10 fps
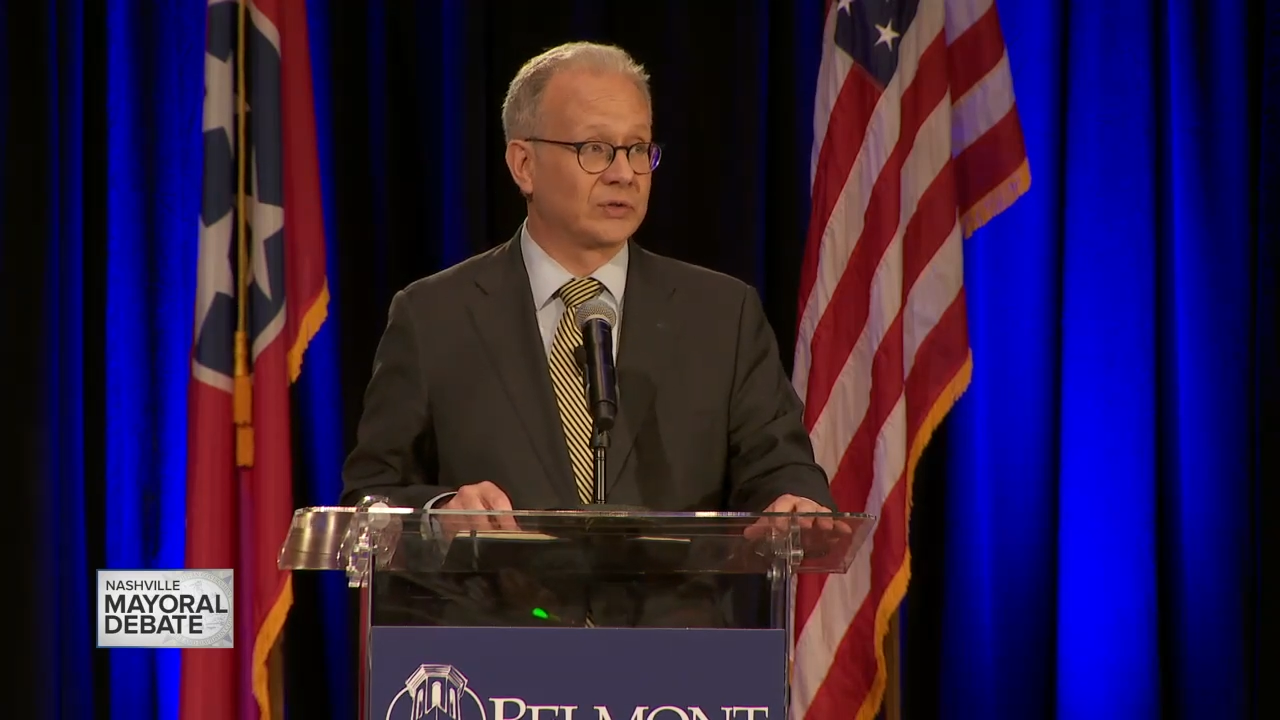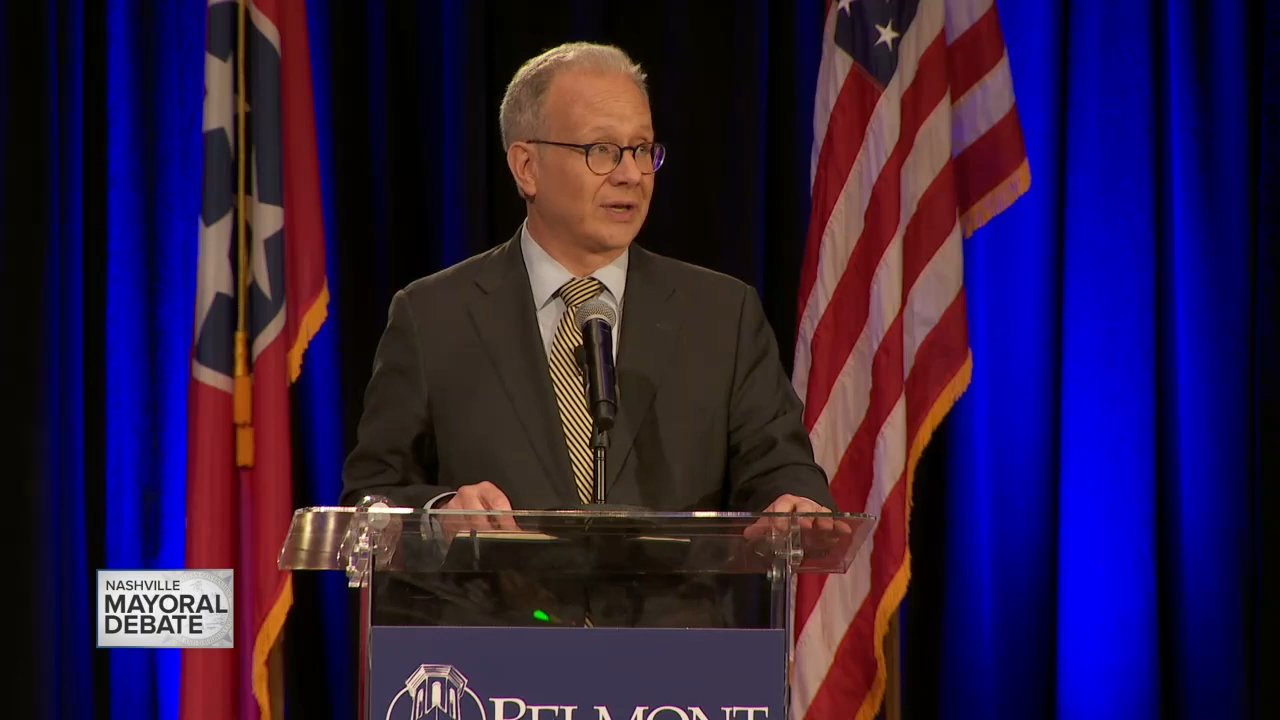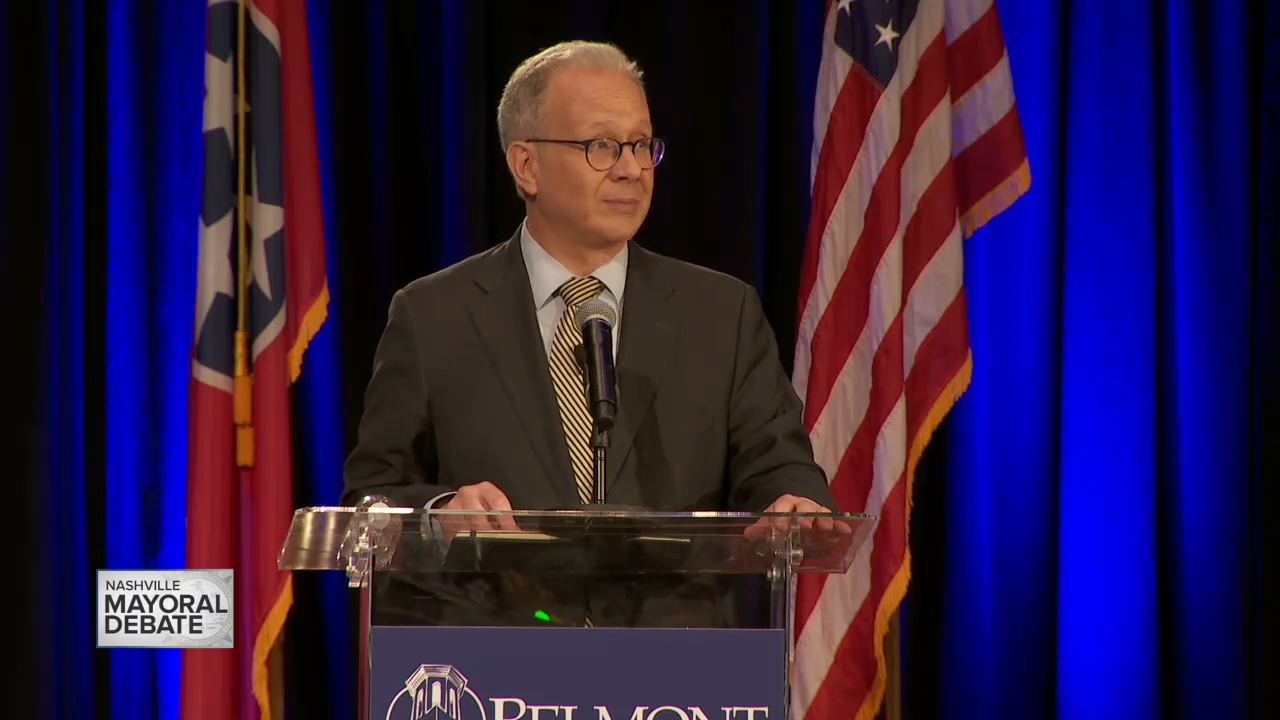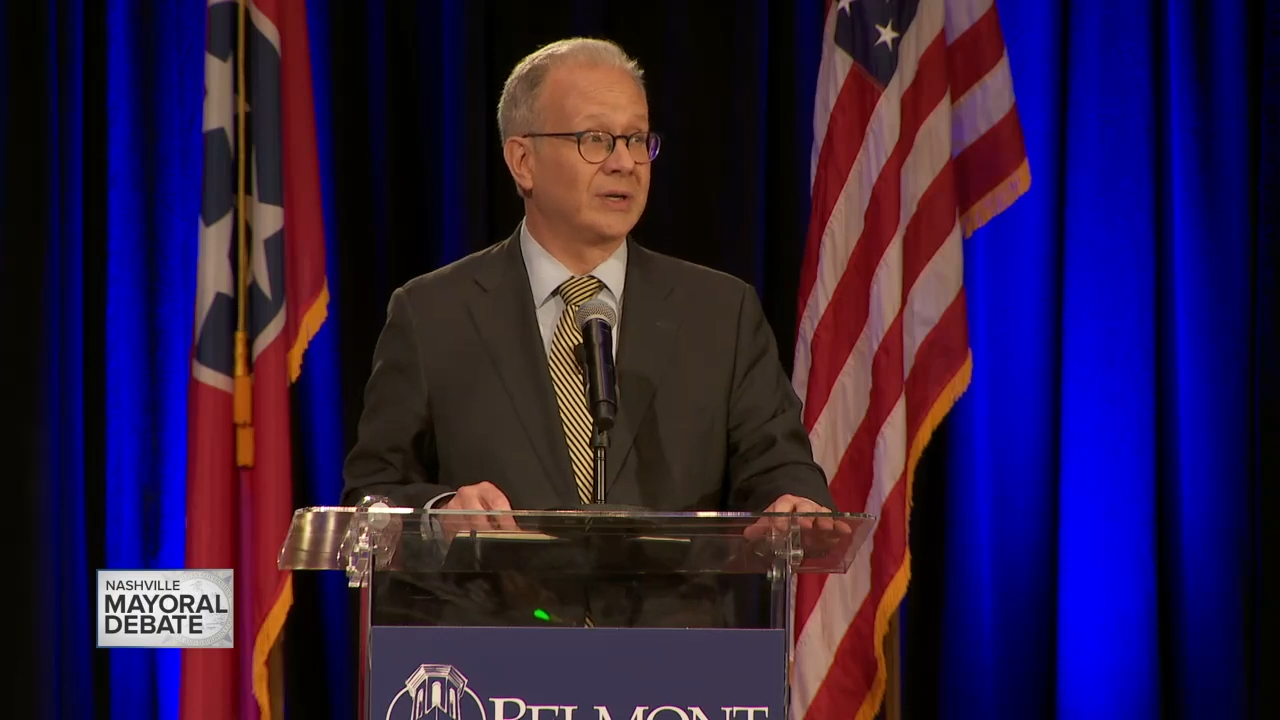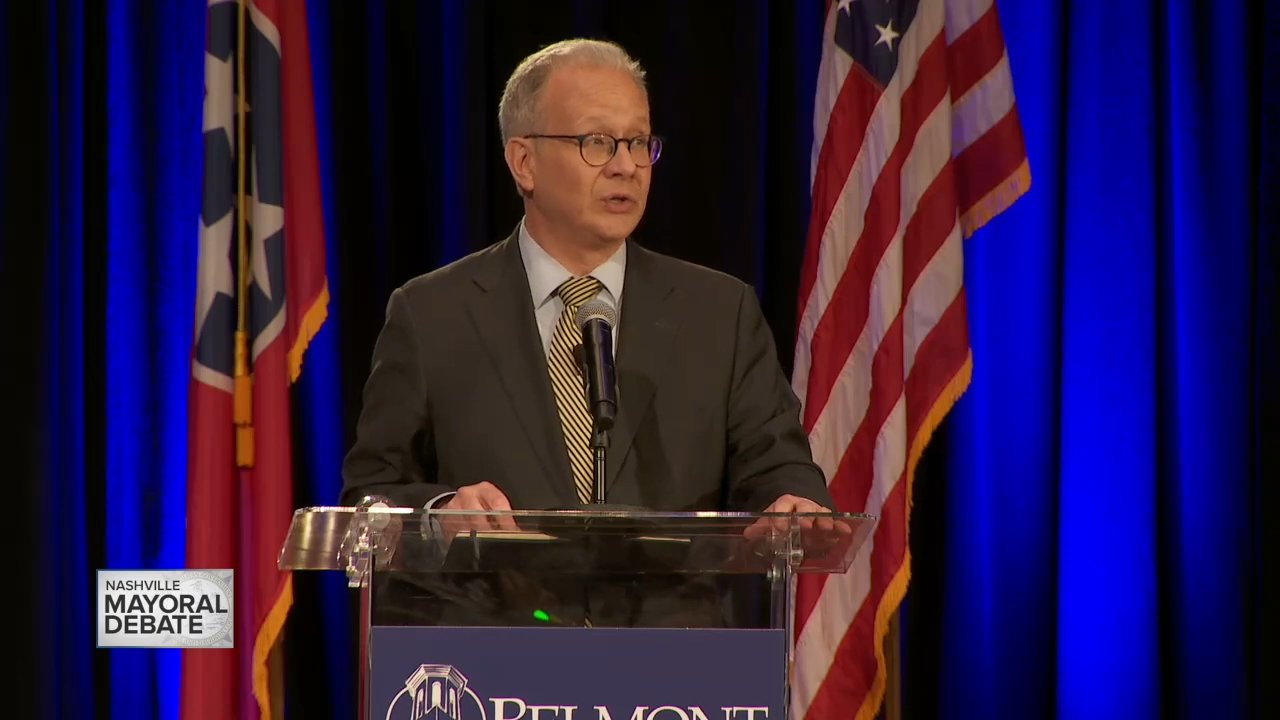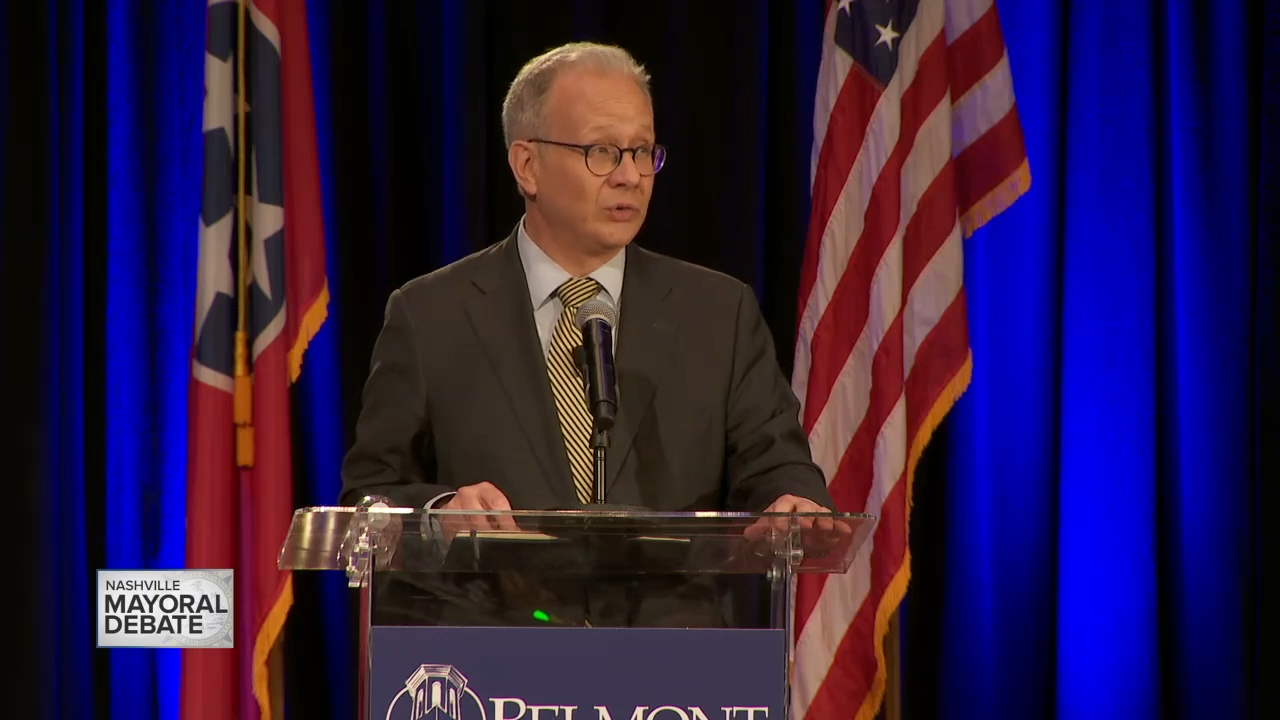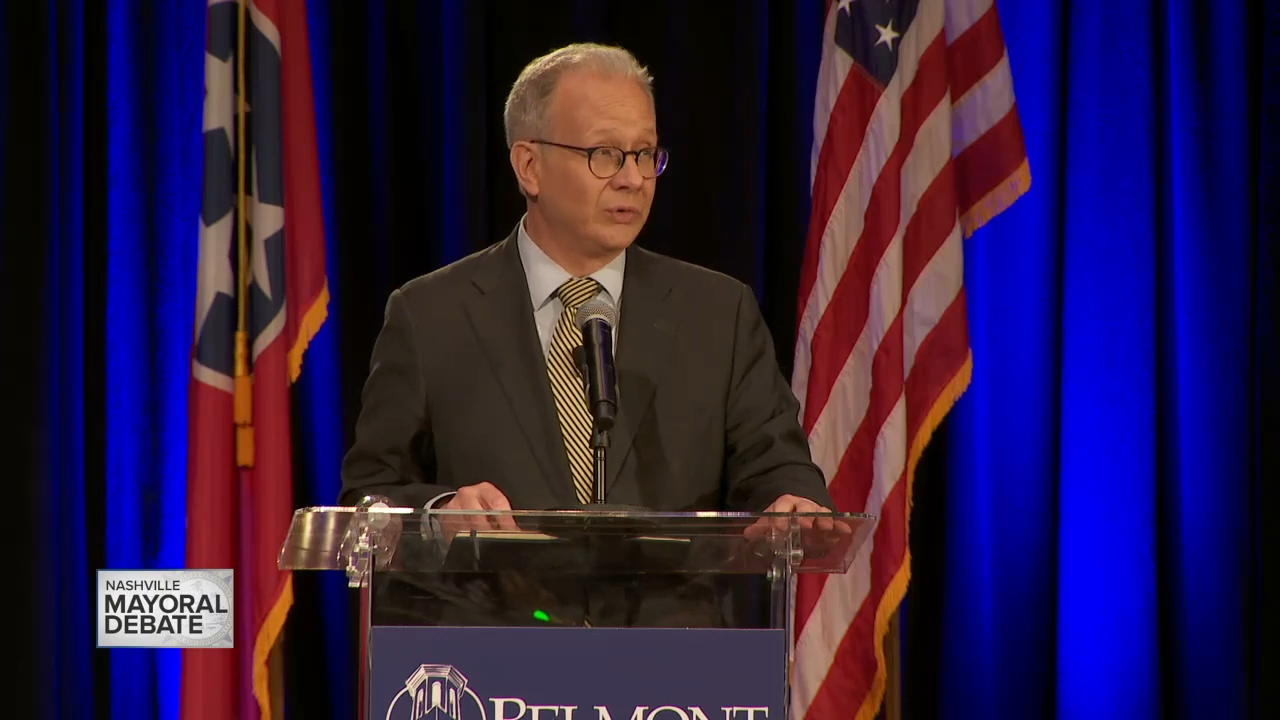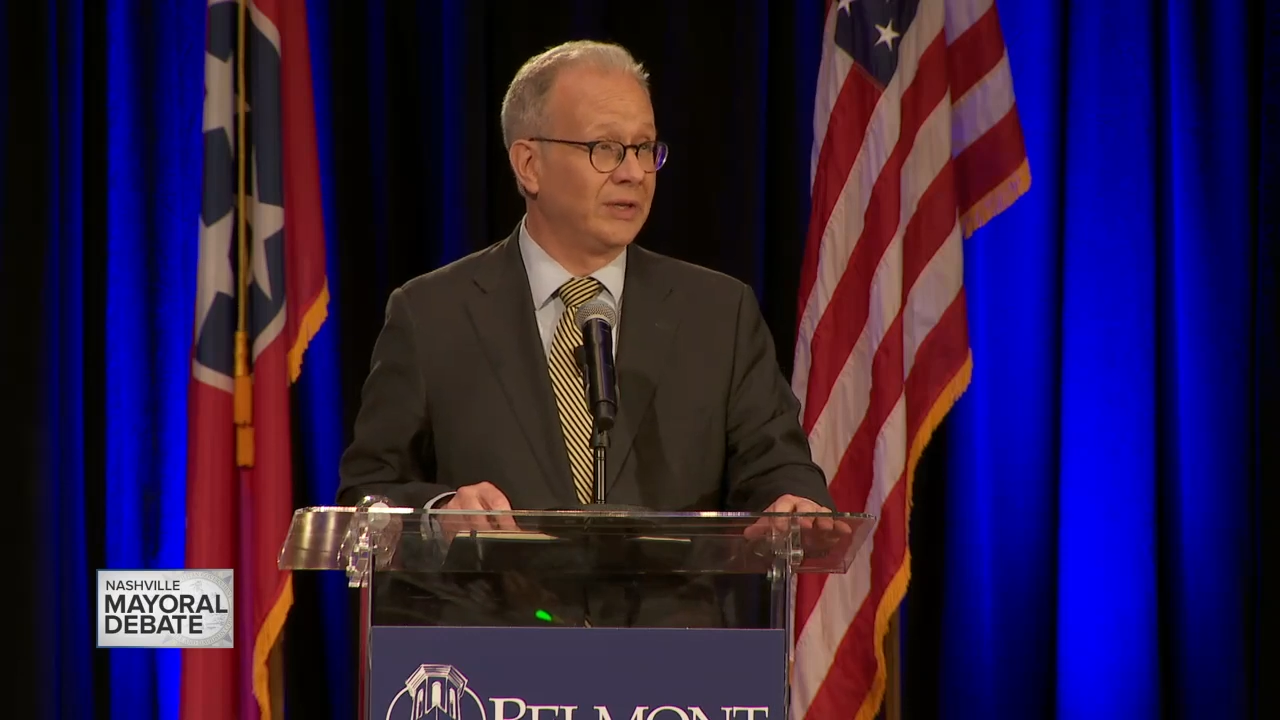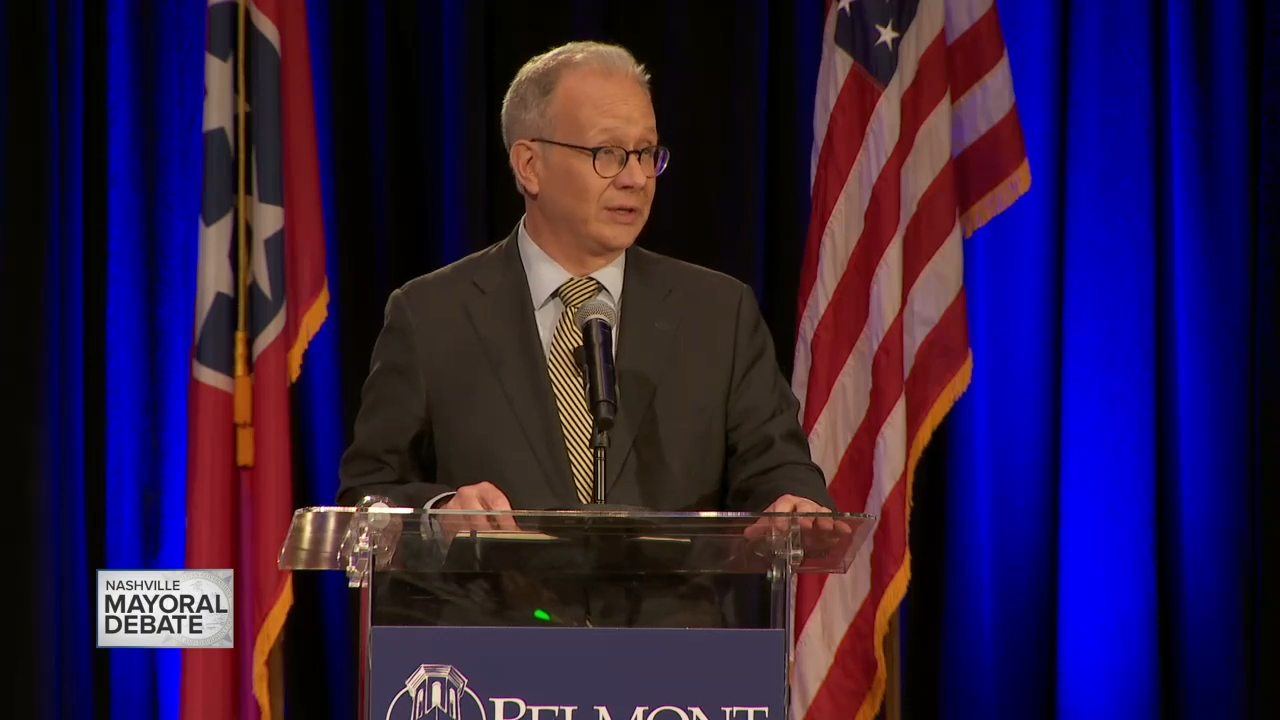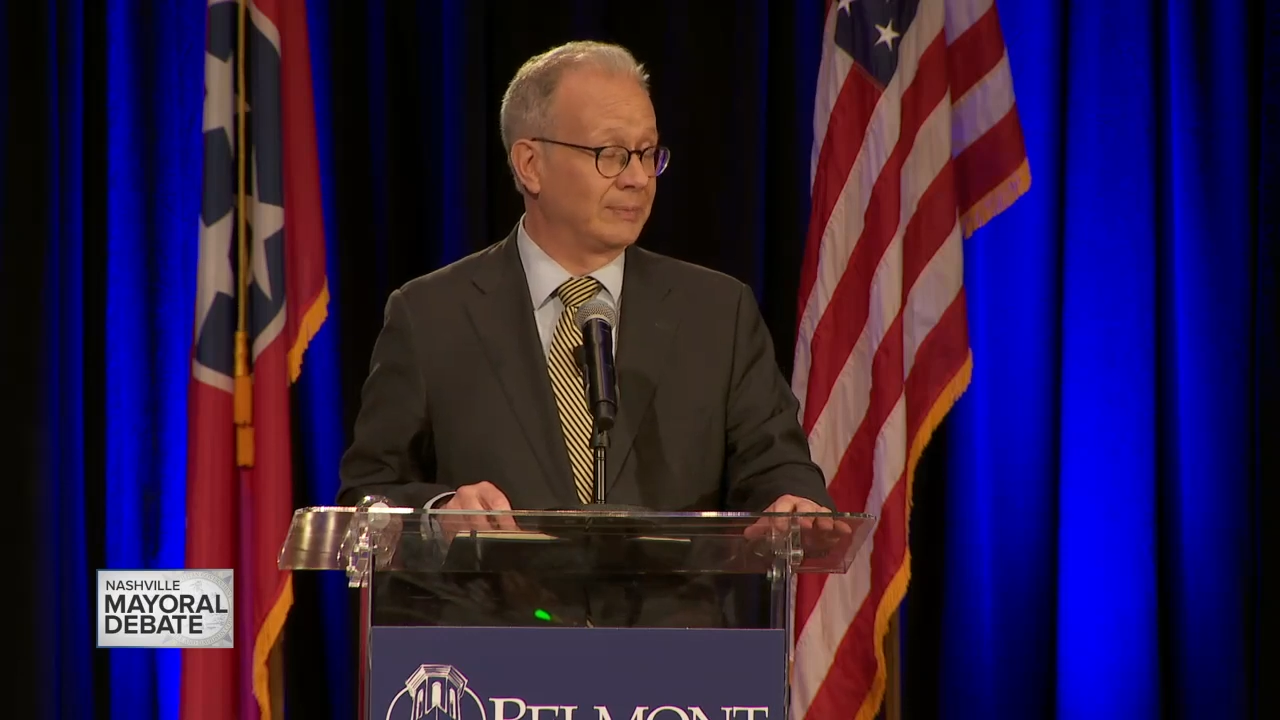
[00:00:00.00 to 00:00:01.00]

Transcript: I'm in a unique